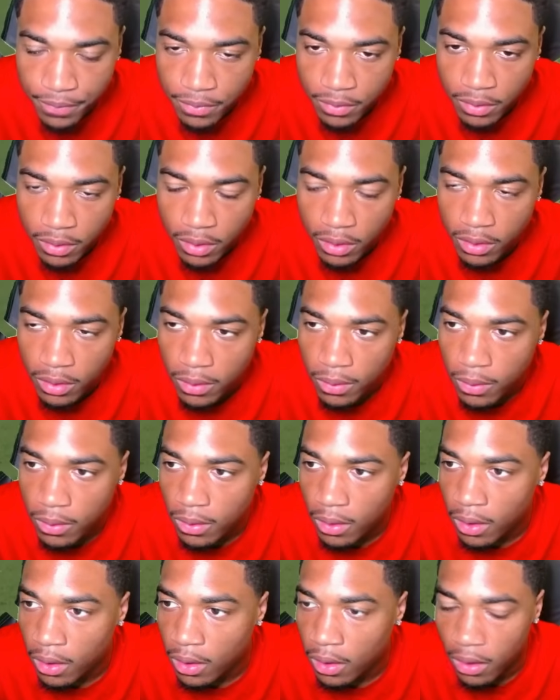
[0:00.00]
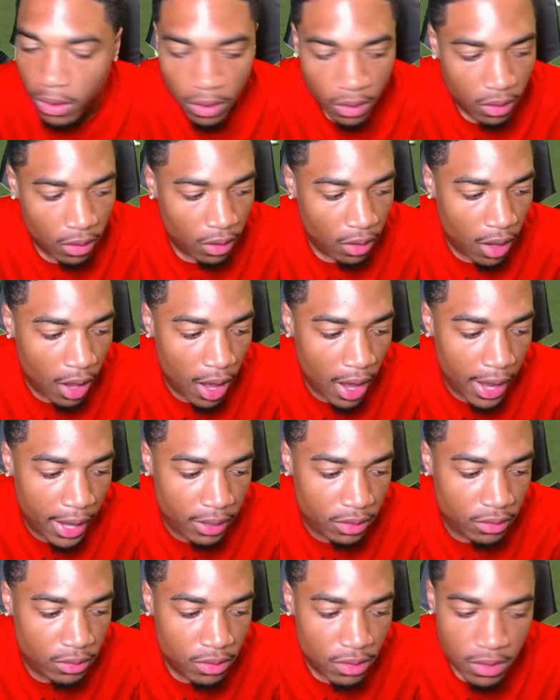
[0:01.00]
I would love a screen All
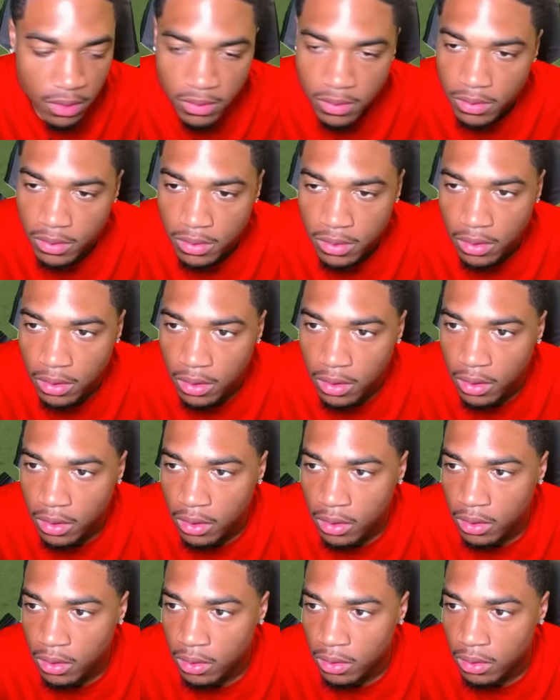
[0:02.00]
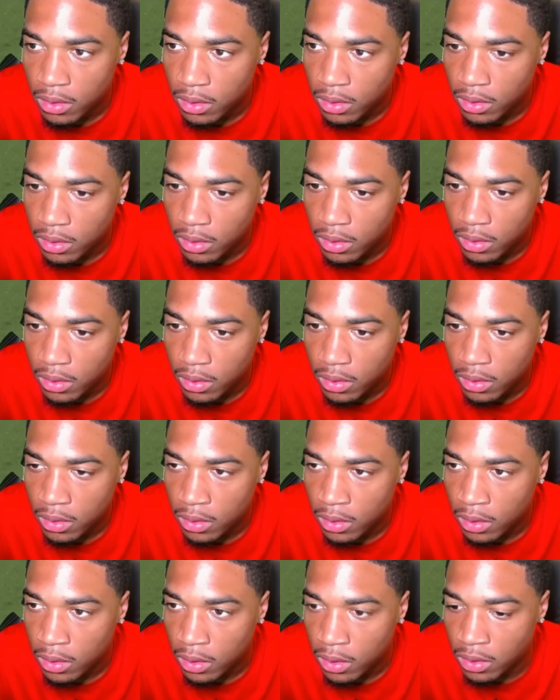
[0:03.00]
right. here because of how aggressive
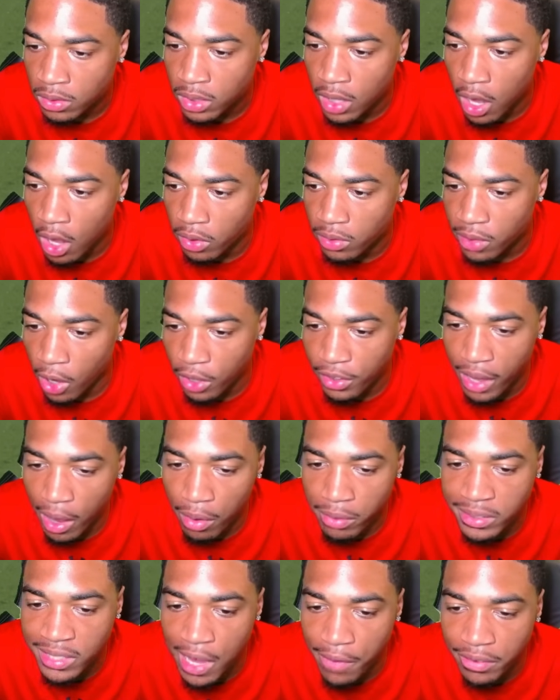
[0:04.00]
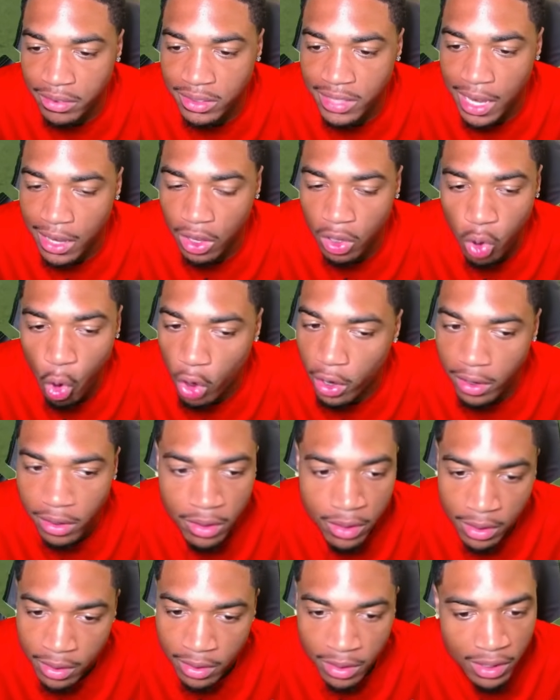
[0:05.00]
UNC's Let's go. Third down, seven, second
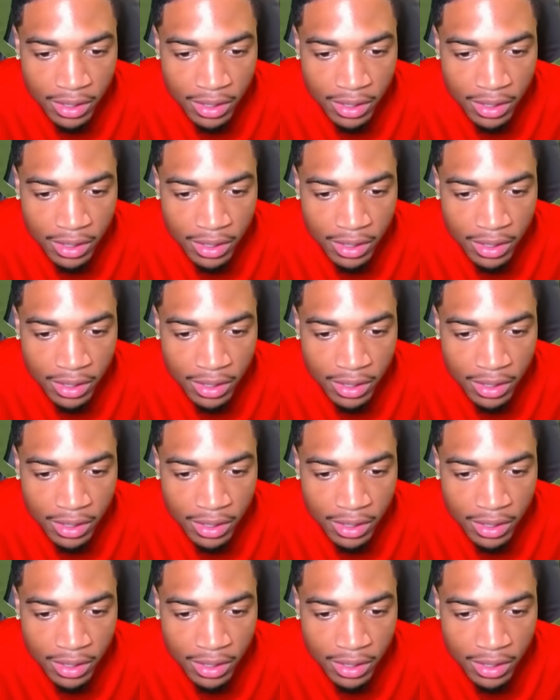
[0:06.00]
quarter.